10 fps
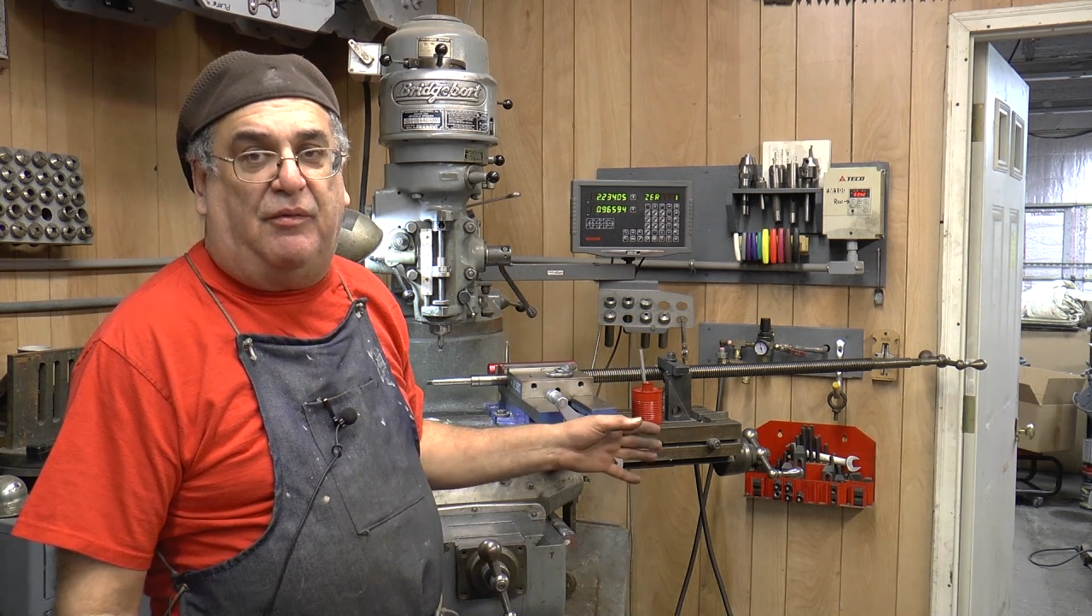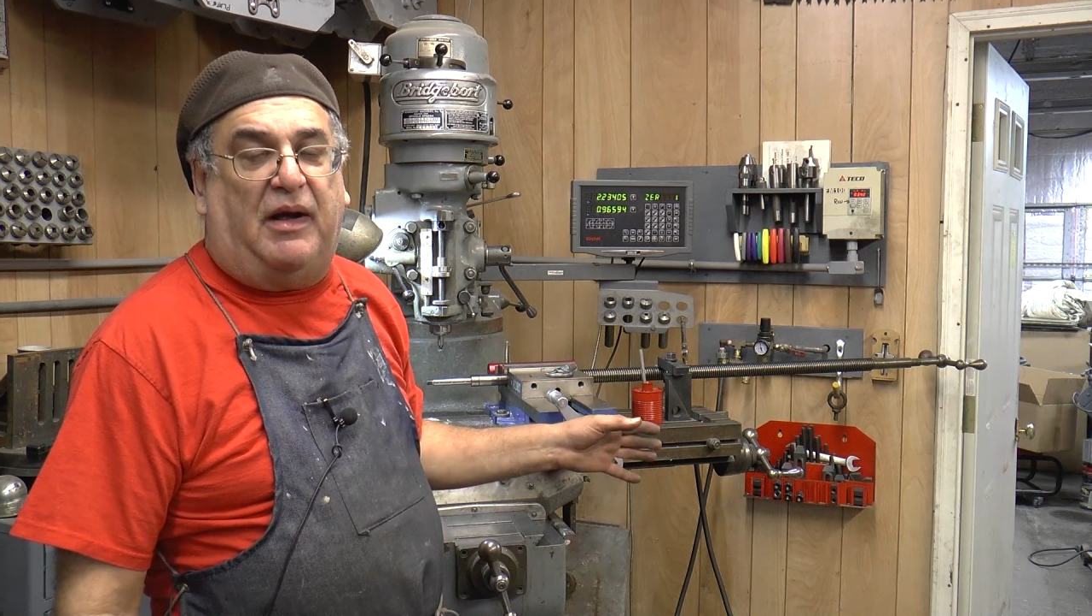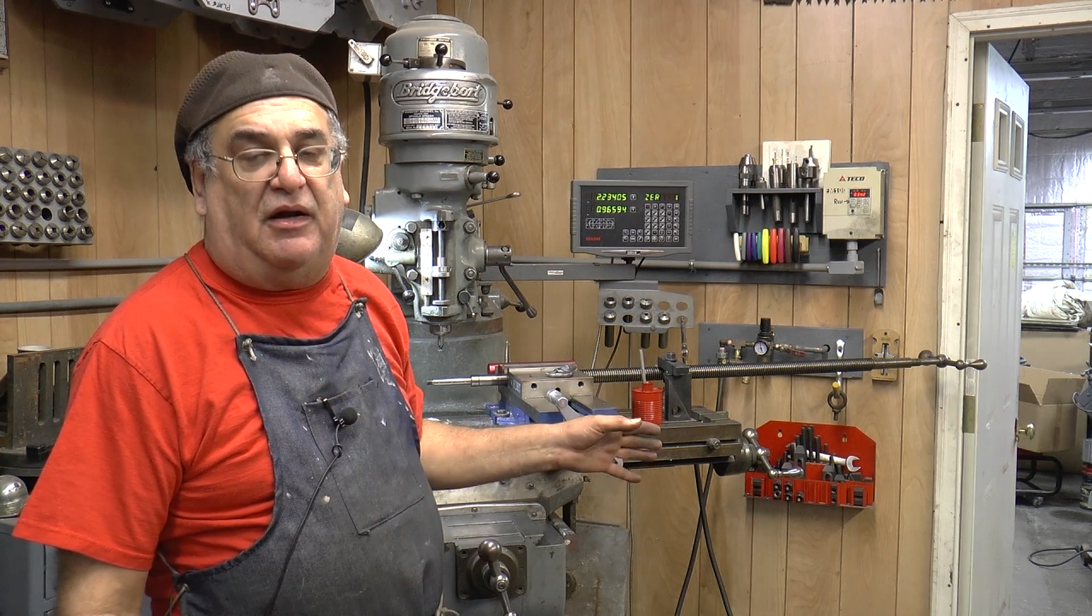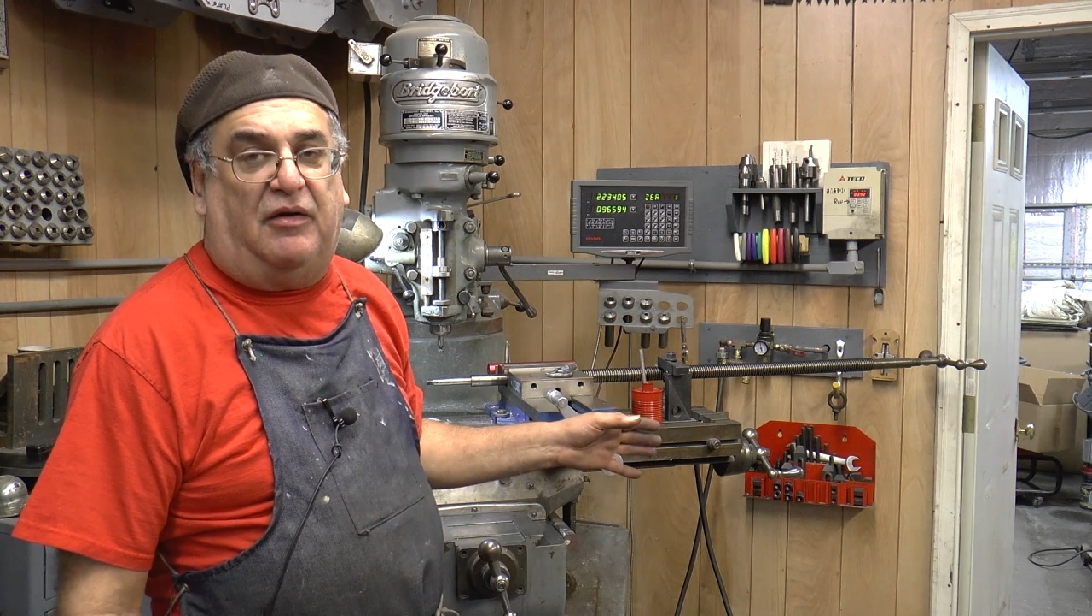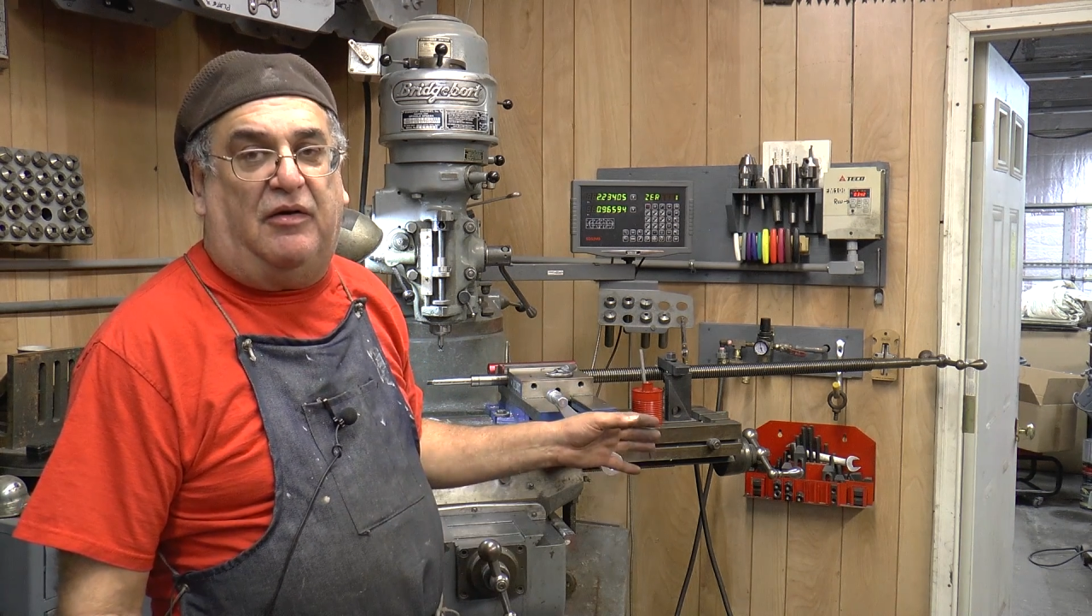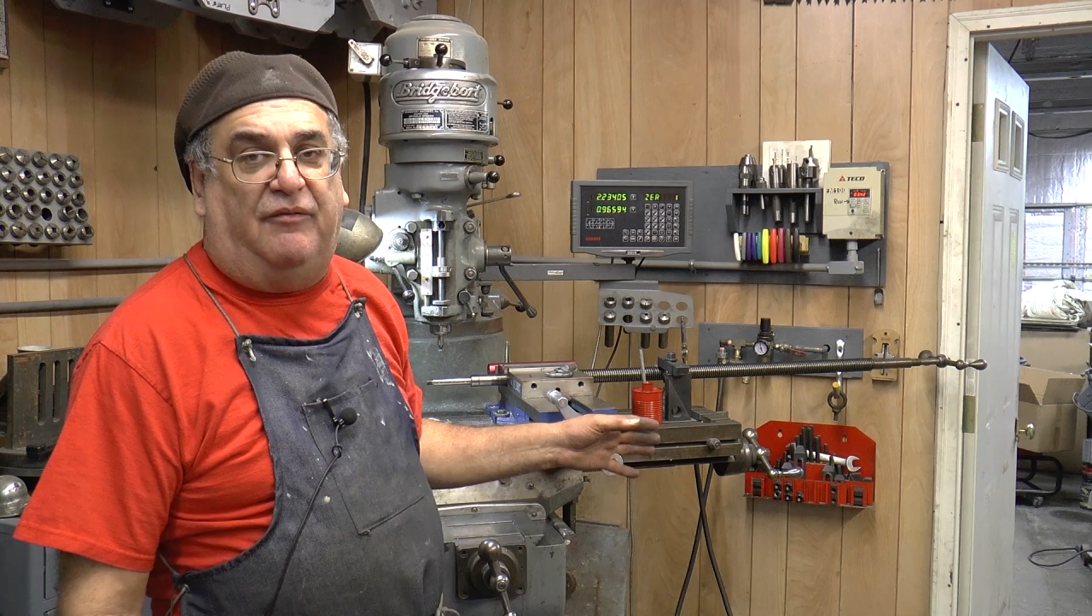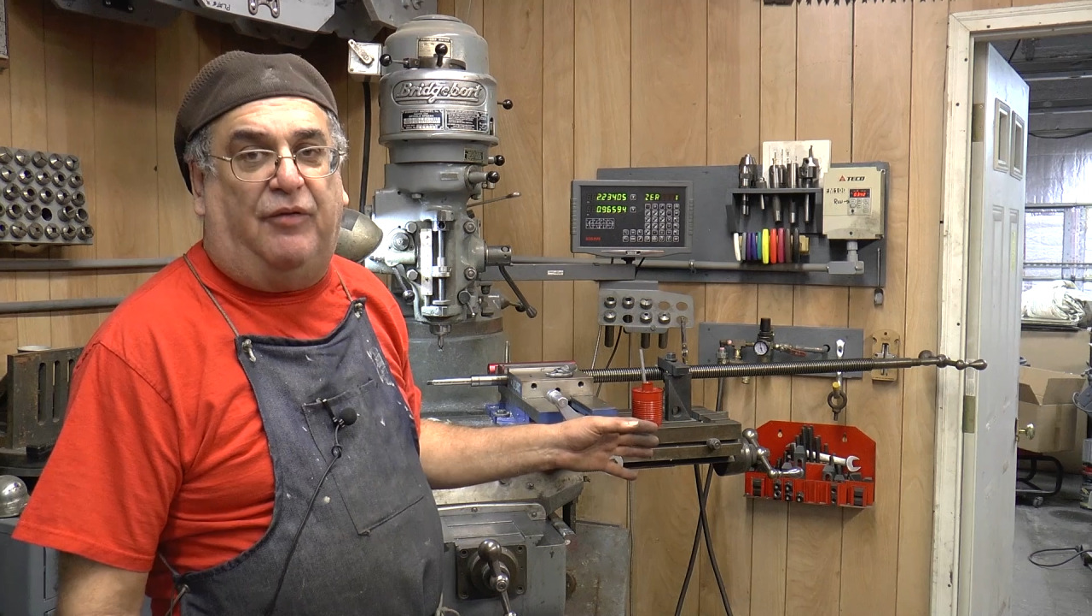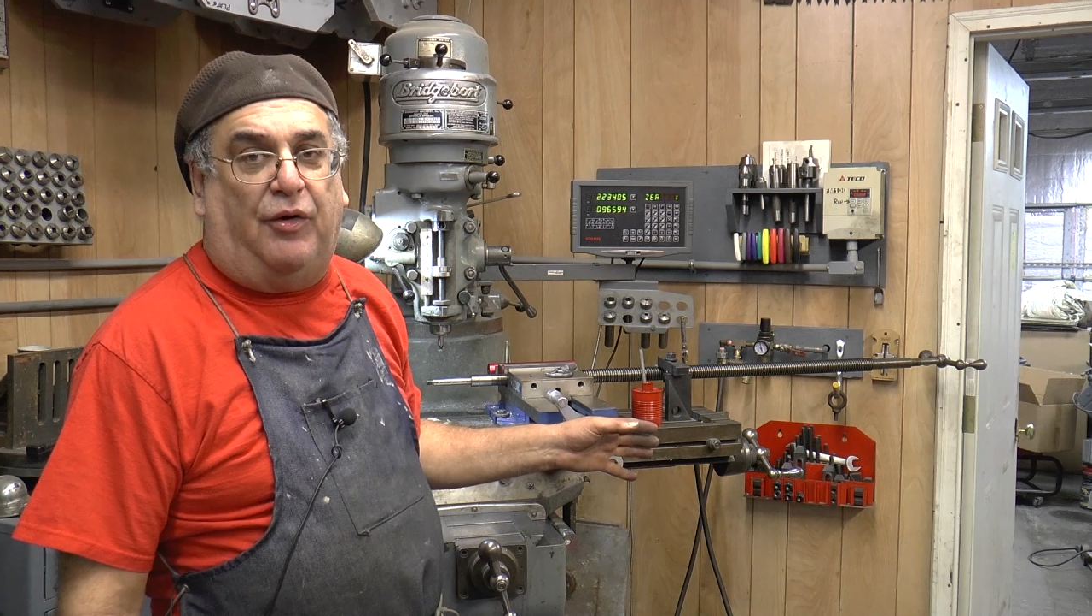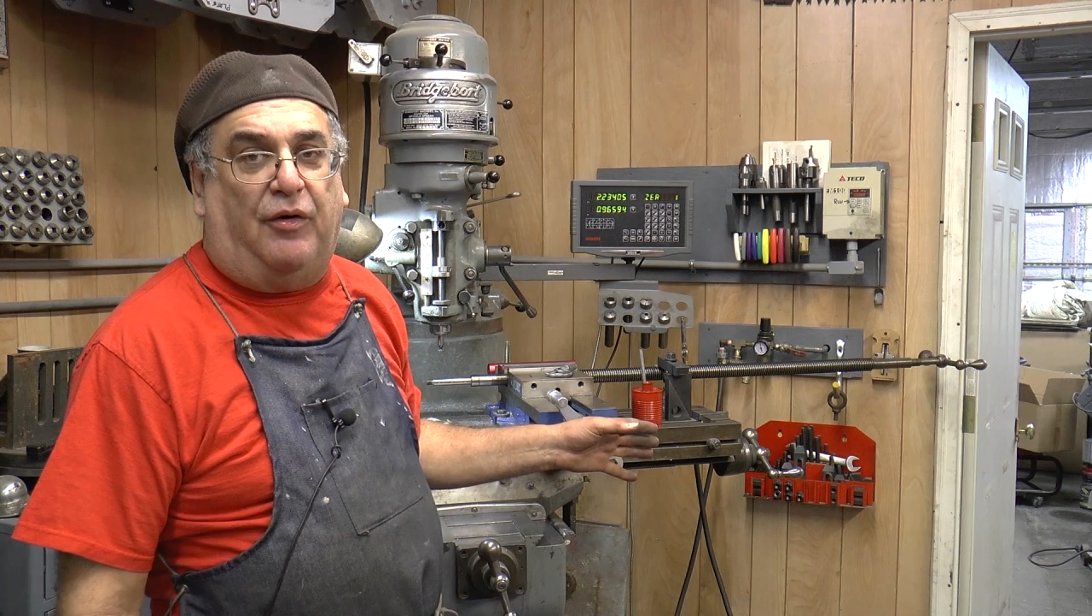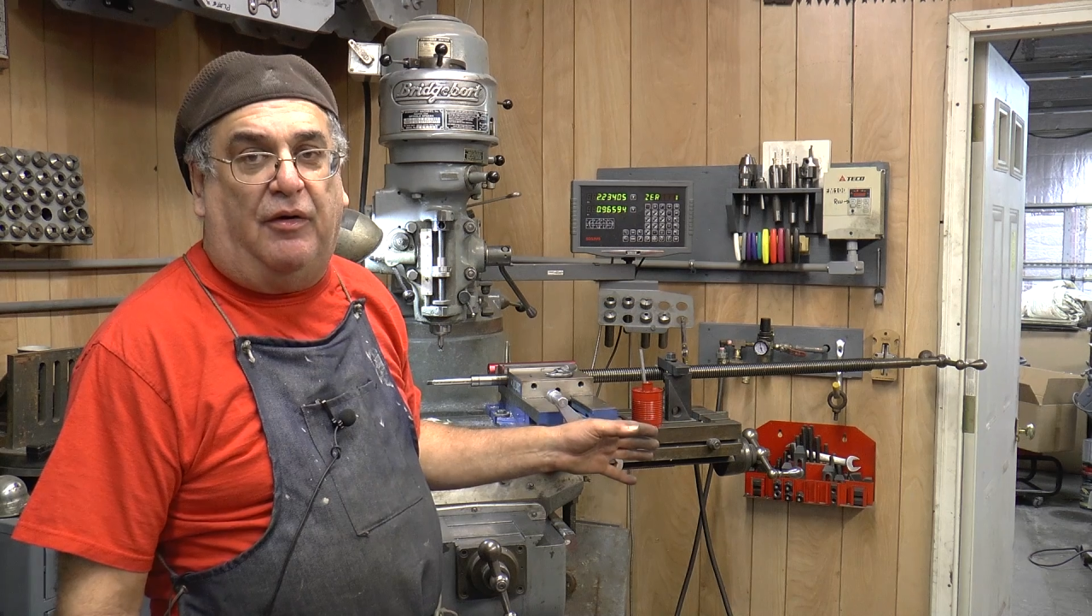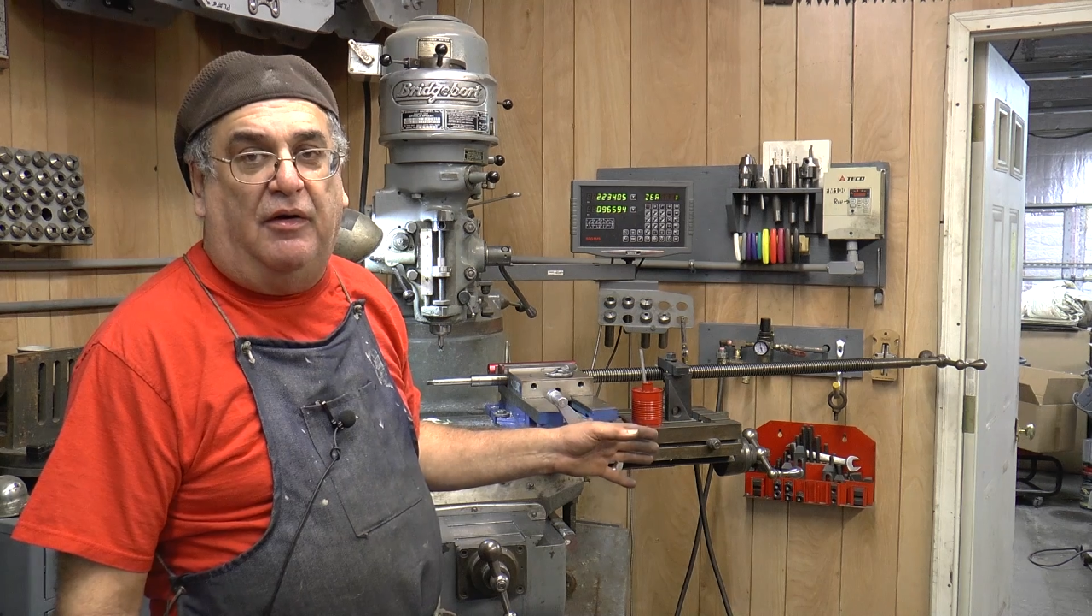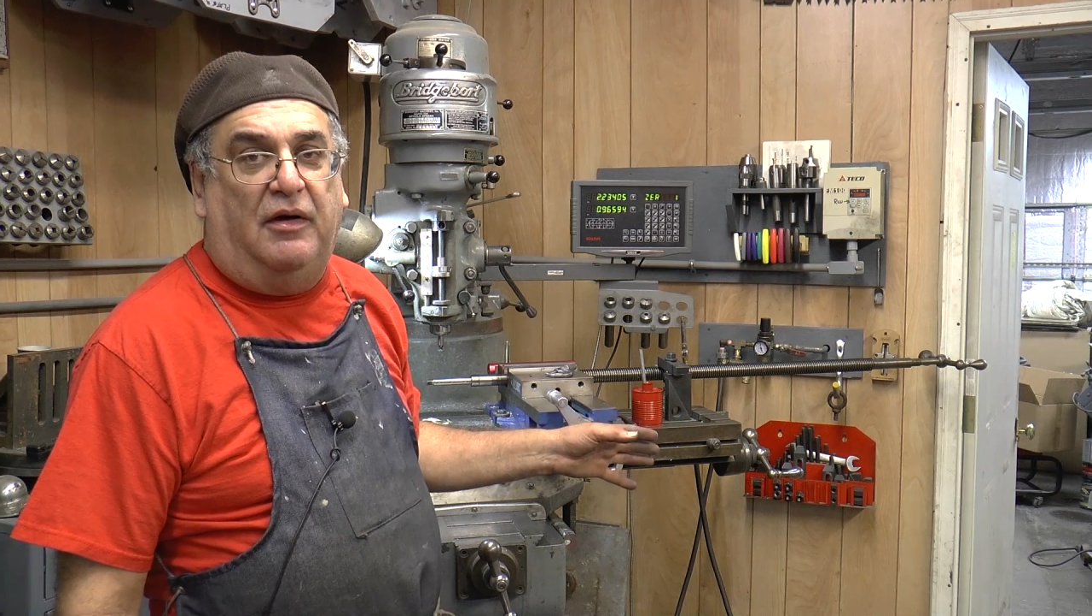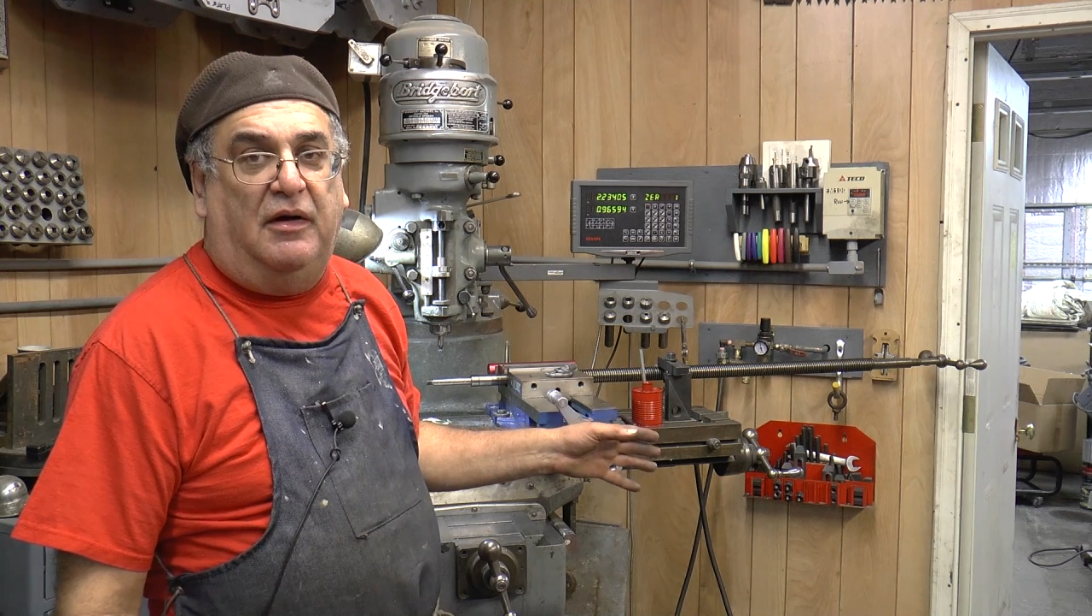regular converter.